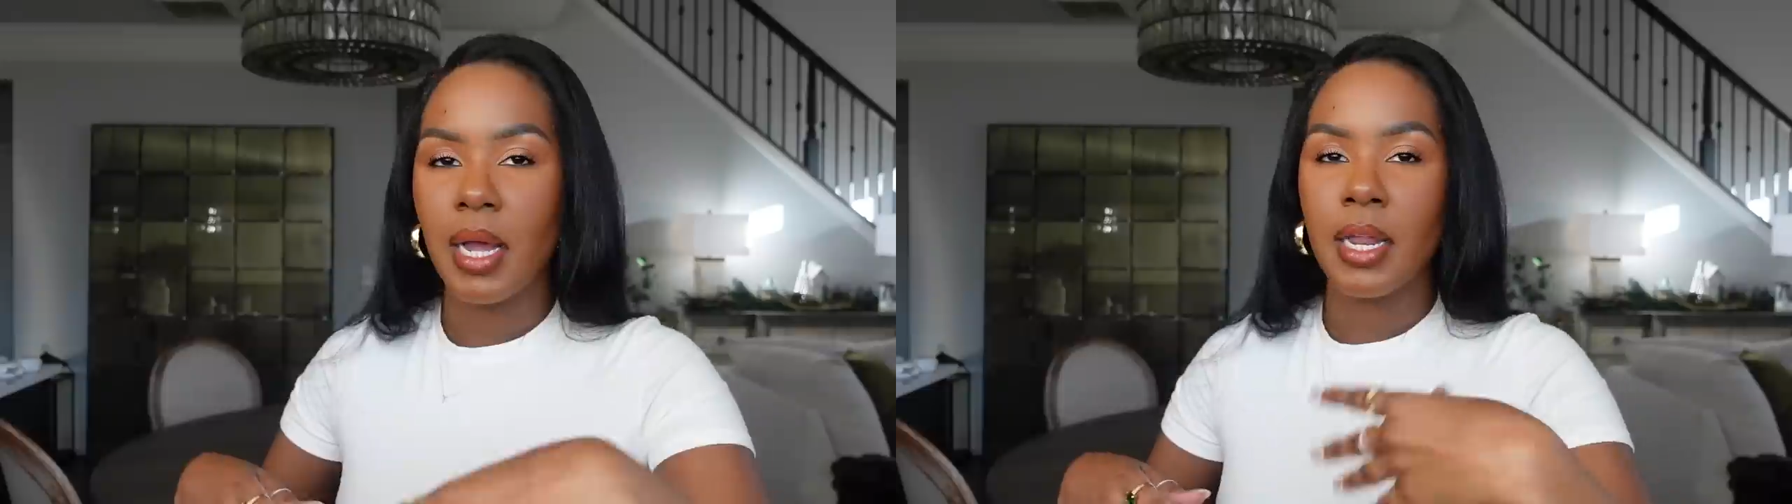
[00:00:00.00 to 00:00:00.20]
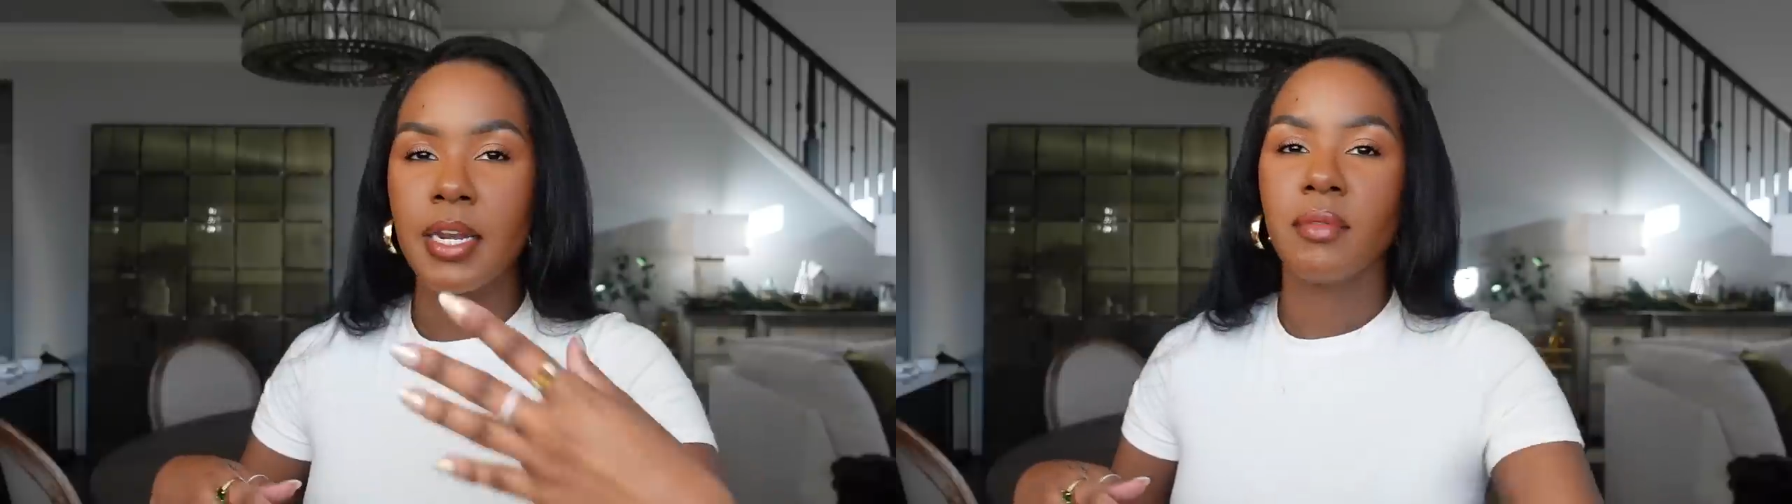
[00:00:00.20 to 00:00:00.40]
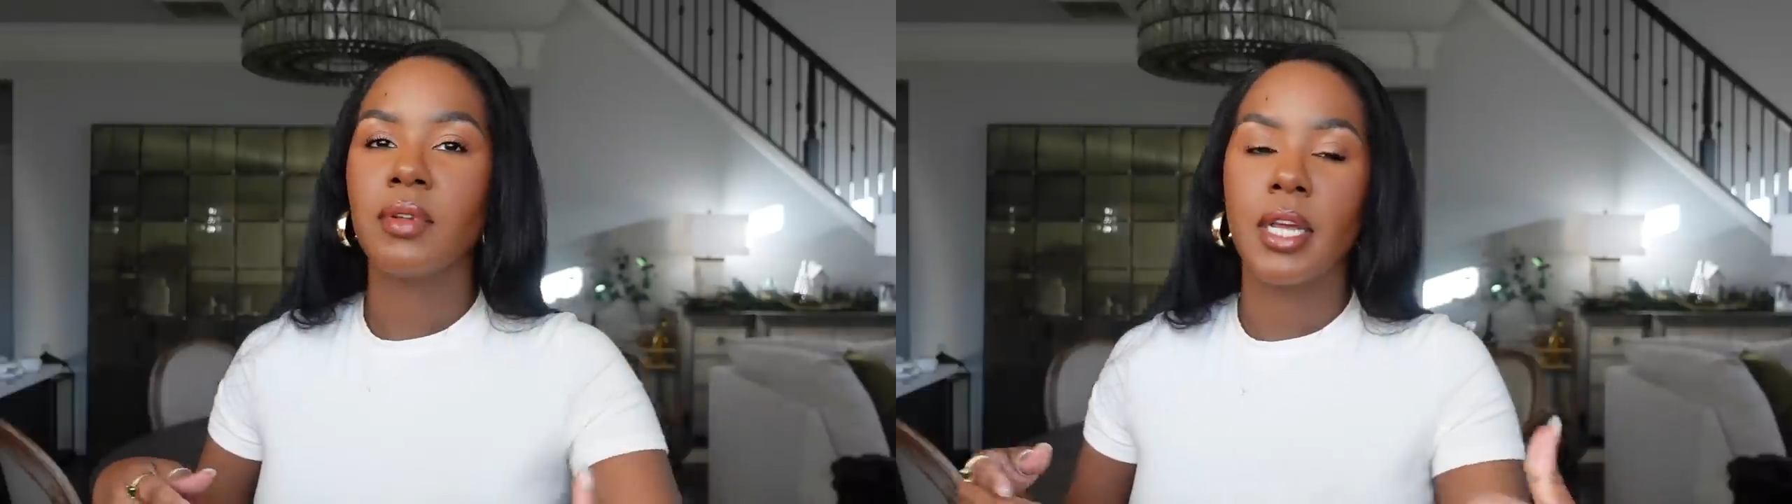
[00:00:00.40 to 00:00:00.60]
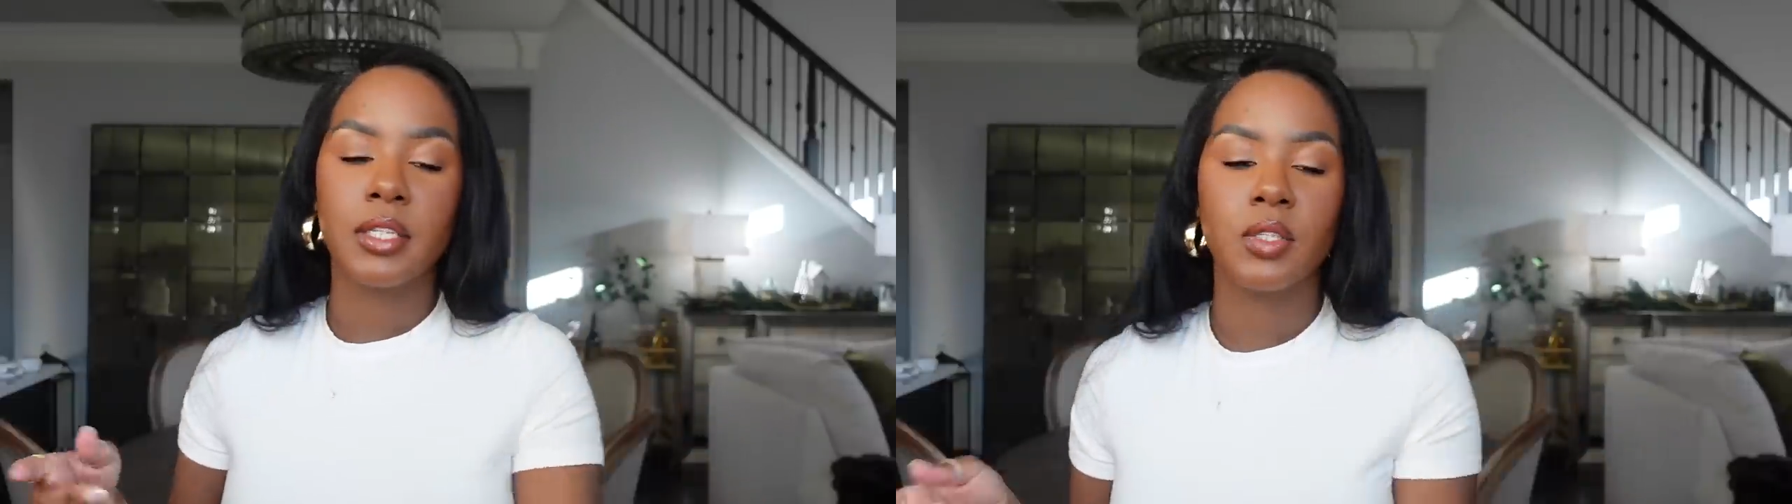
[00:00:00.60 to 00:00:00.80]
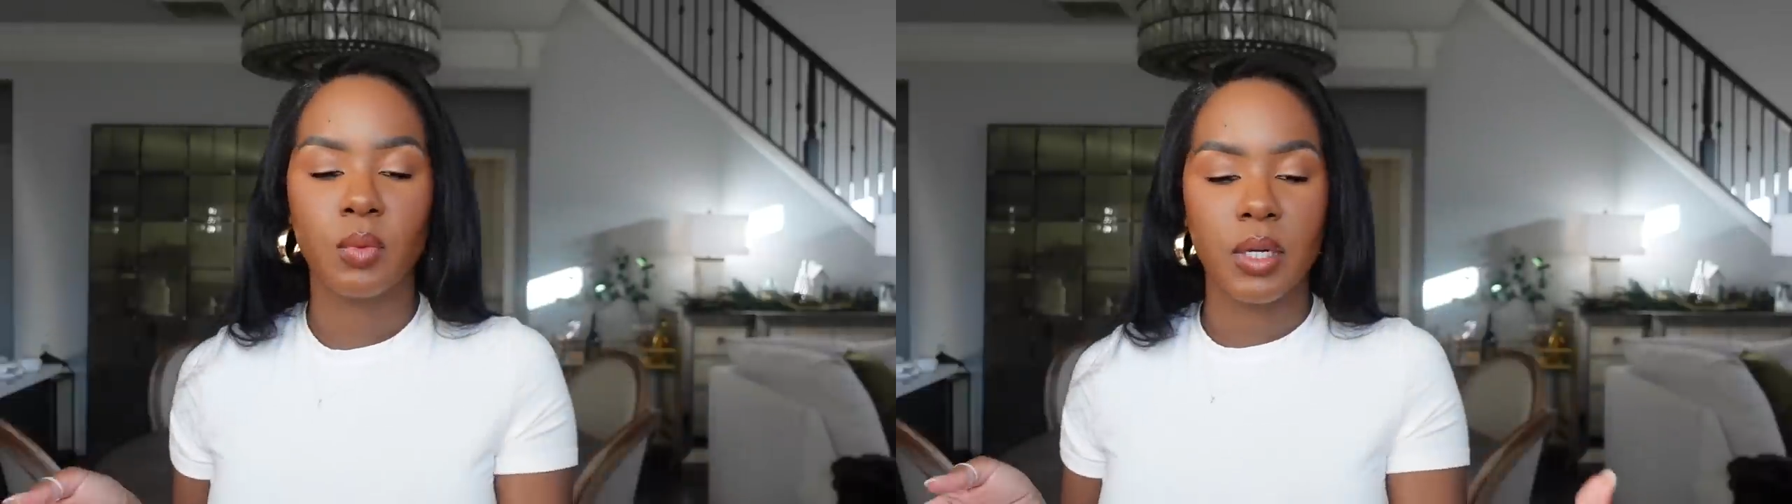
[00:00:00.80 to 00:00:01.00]
I never
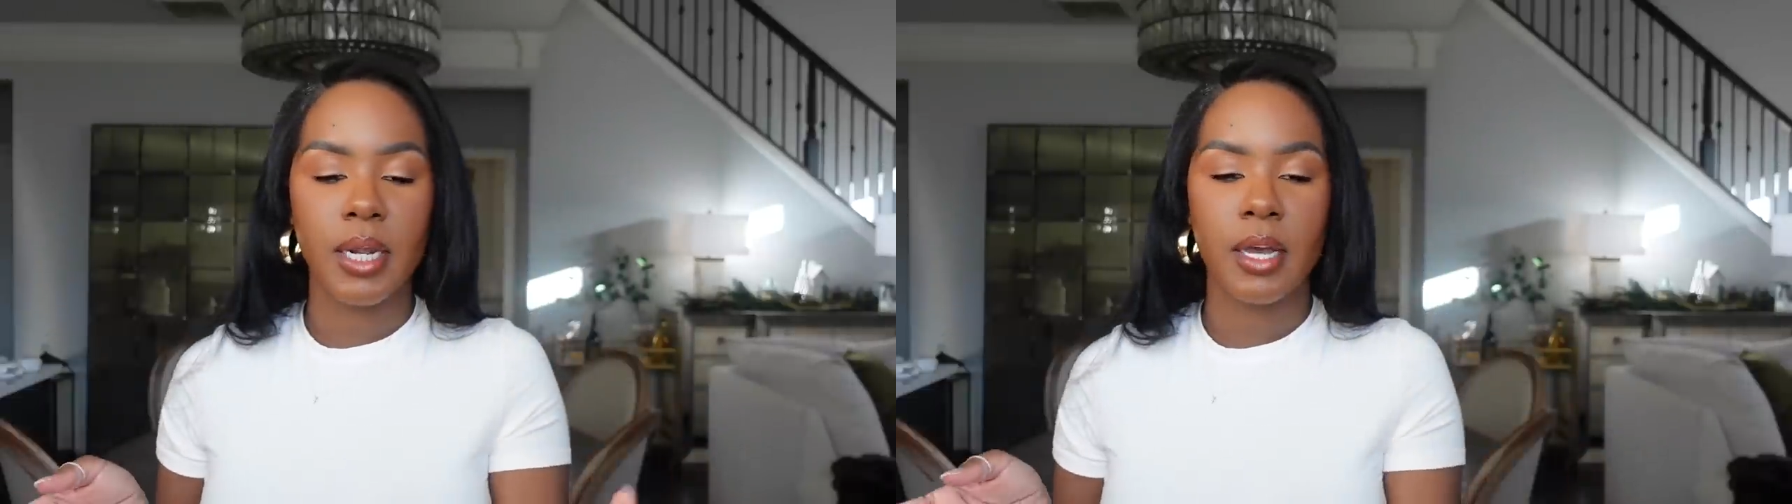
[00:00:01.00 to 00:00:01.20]
like to run